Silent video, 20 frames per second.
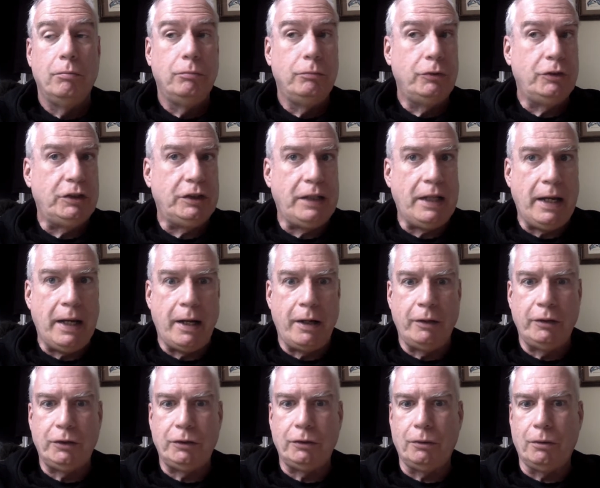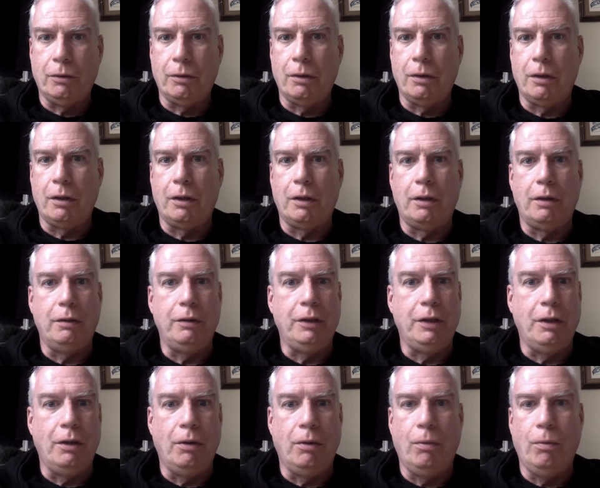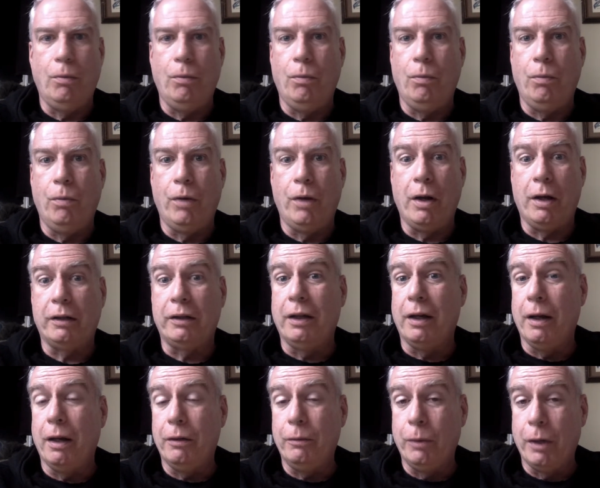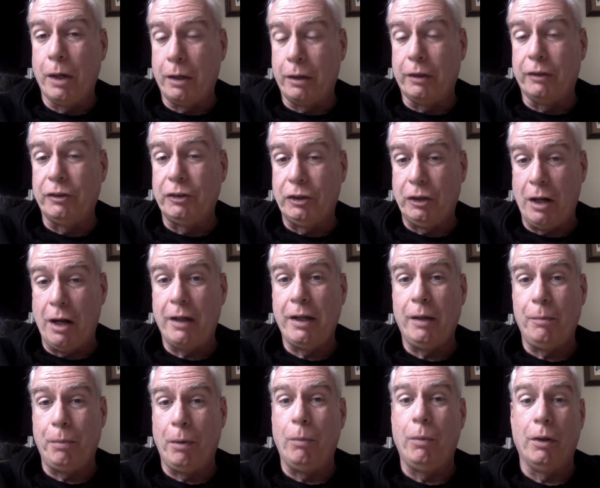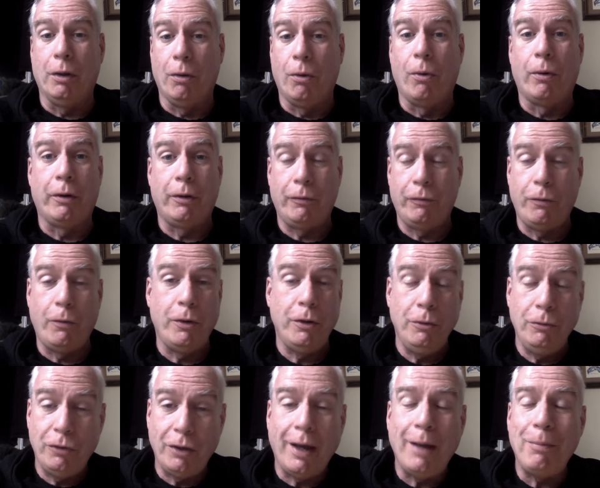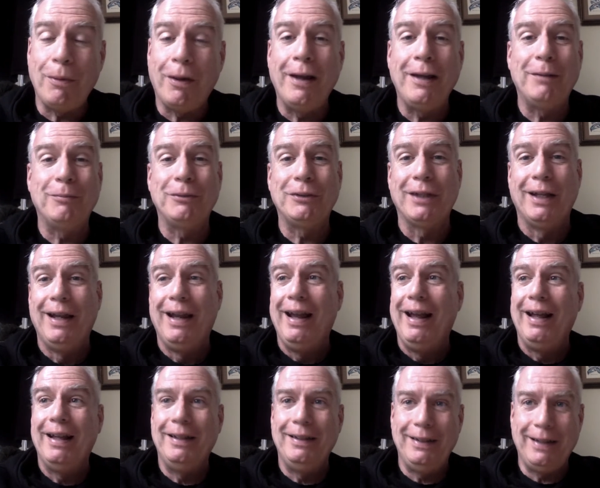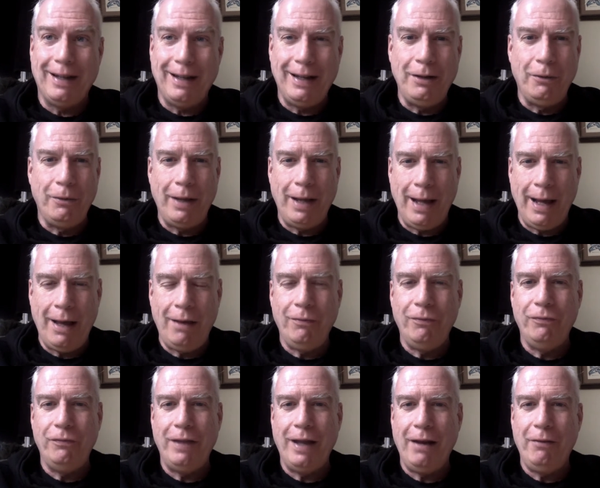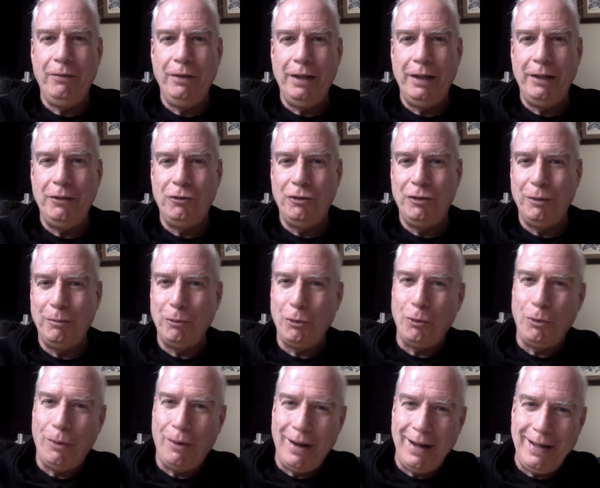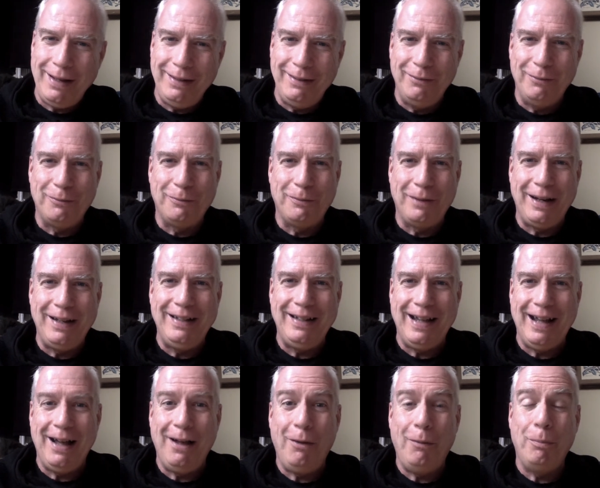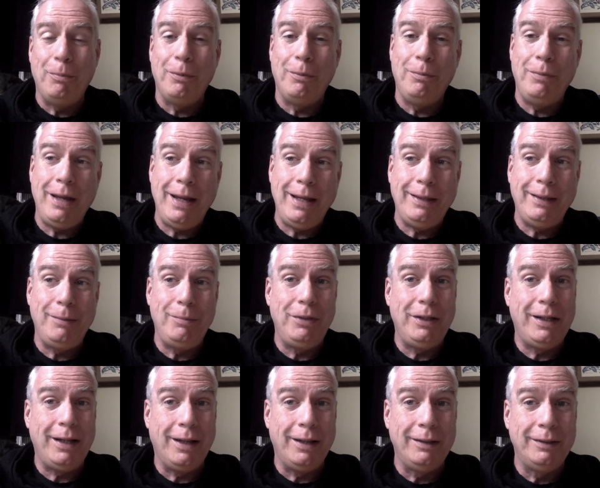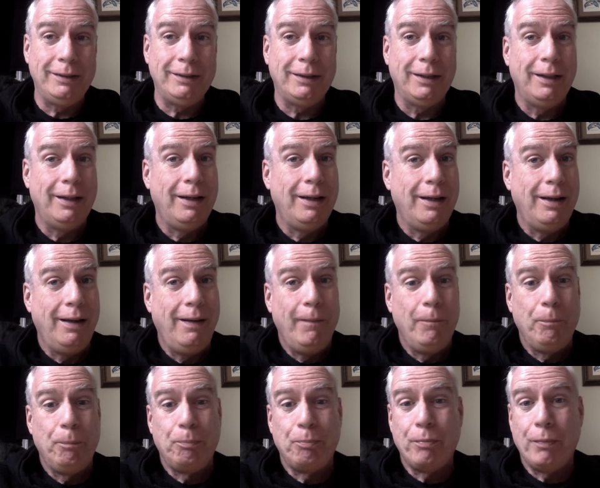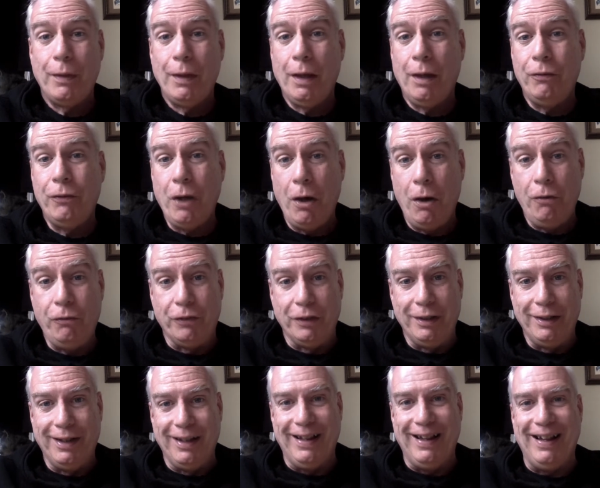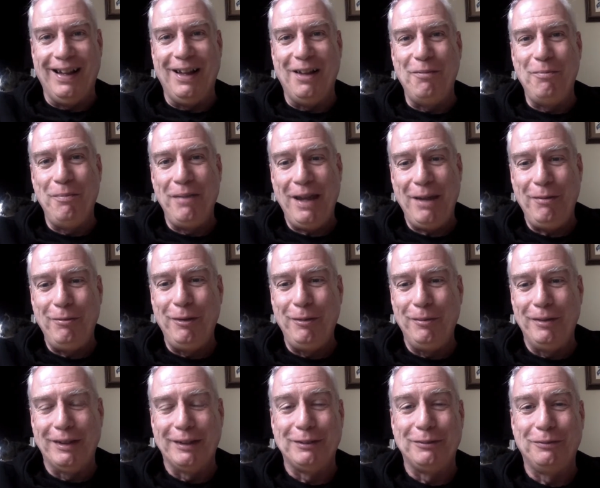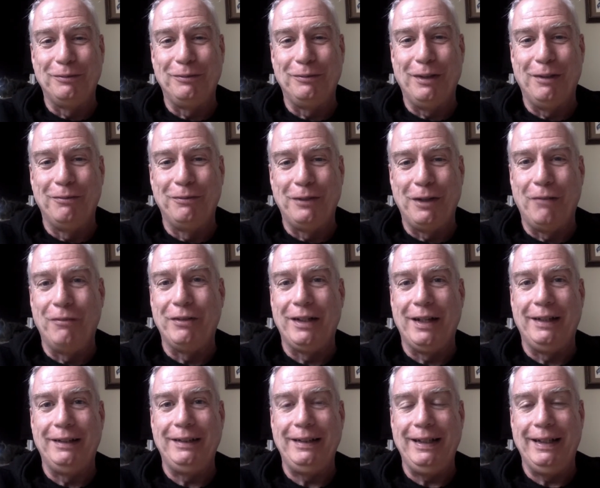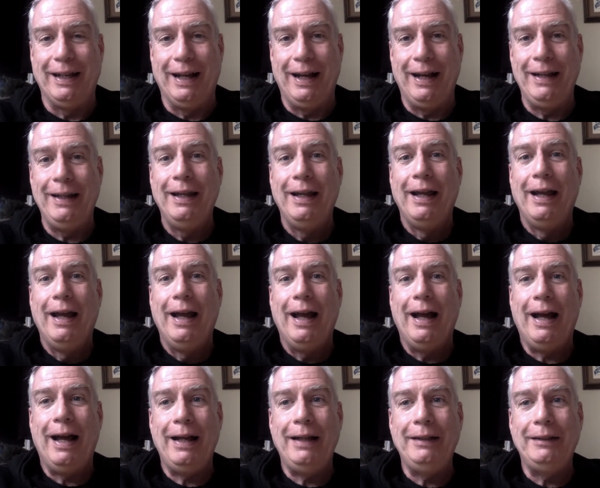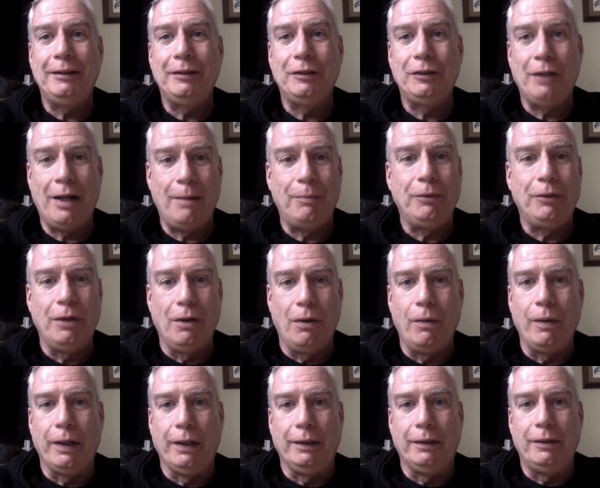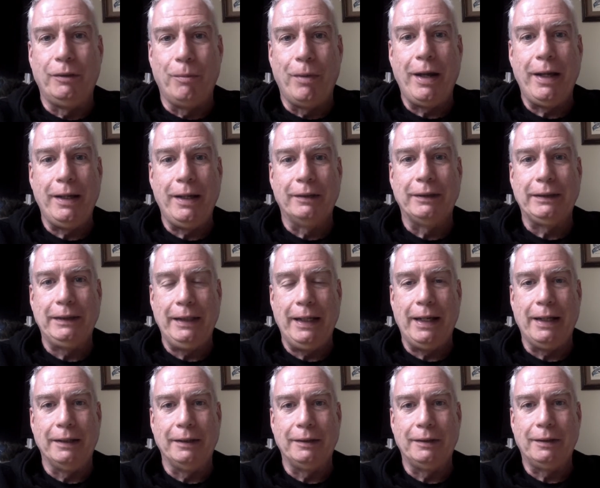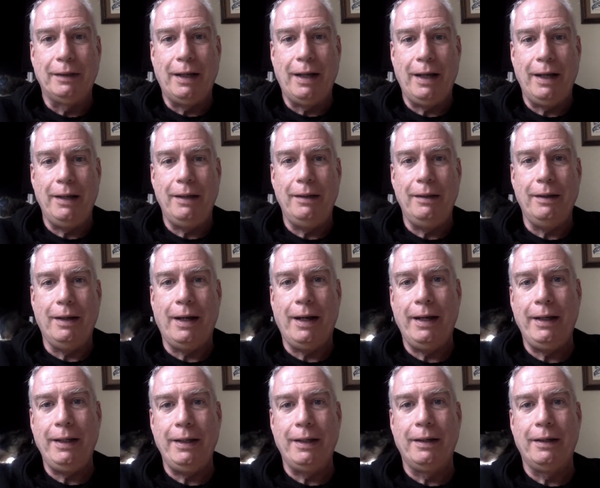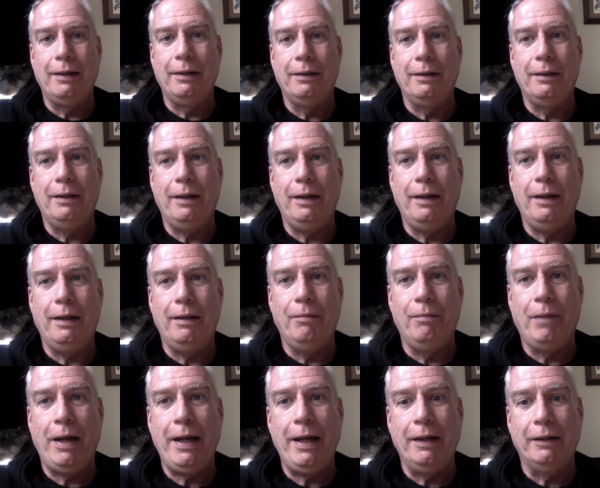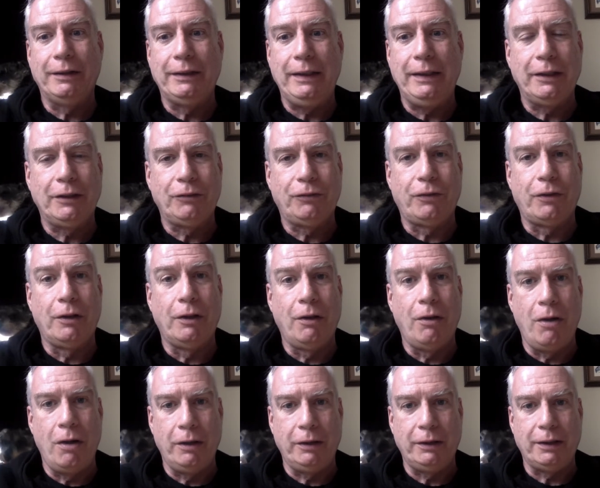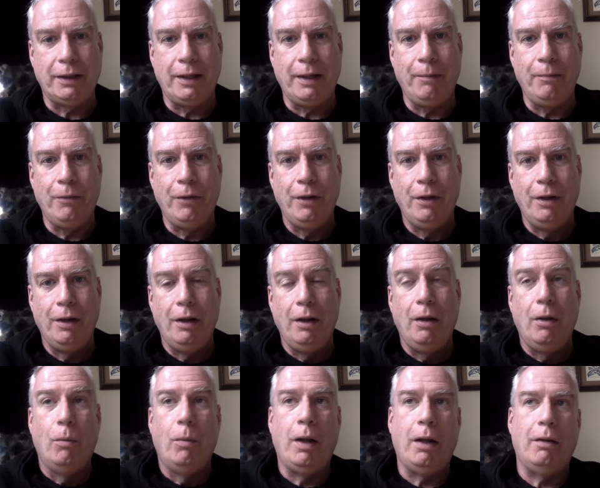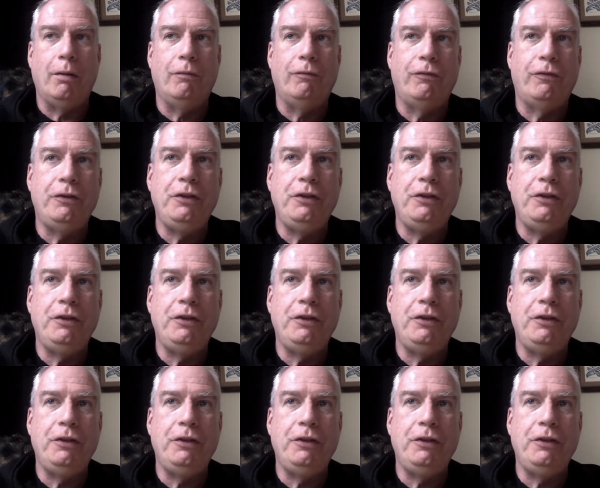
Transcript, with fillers: scarce or you know we're not gonna we're not gonna stock it but we'll order it for you type items i don't have that relationship quite right now but mainly because of COVID, mainly because of, of COVID nineteen. I I stopped going to my LCS. I I uh, my LCS for a long time. Well, for